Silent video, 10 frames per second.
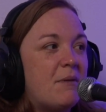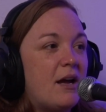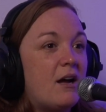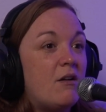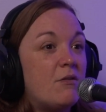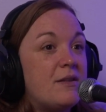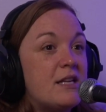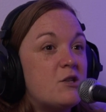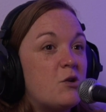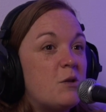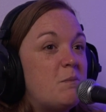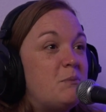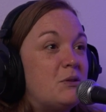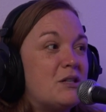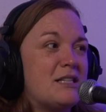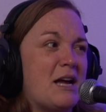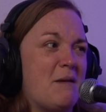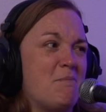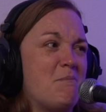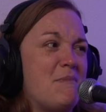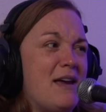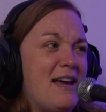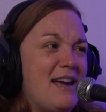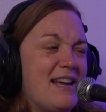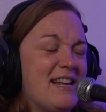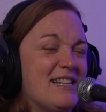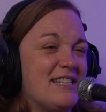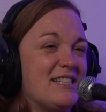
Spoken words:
Oh my God, these are the books I missed.